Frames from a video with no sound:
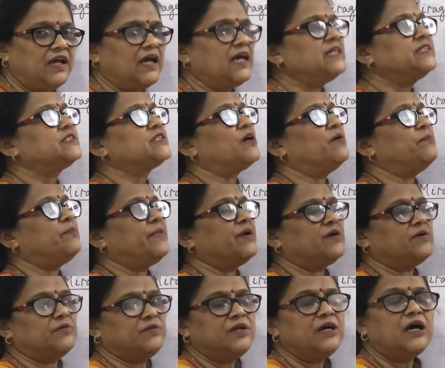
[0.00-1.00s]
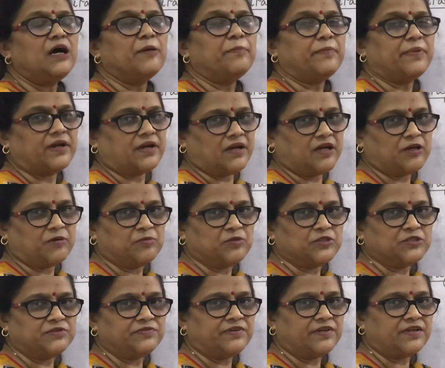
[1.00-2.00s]
as compared to the upper
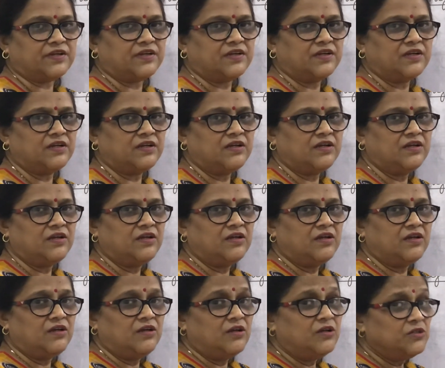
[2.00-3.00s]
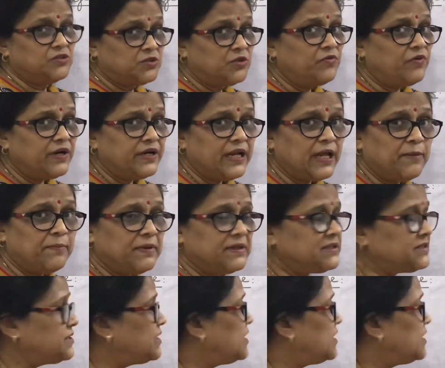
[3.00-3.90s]
atmosphere. So what happens?